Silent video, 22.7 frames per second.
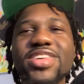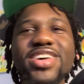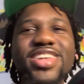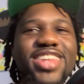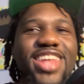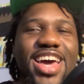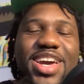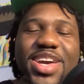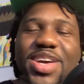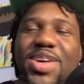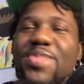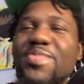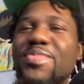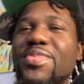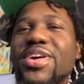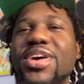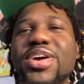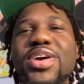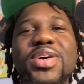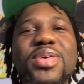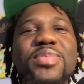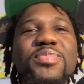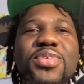I can
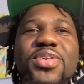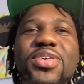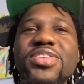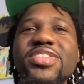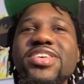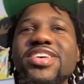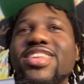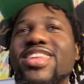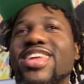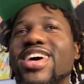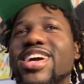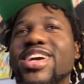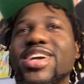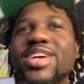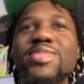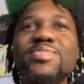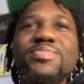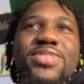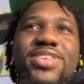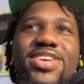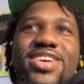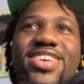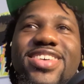bear, more than I can
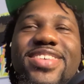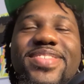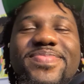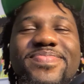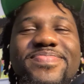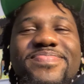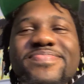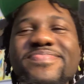bear.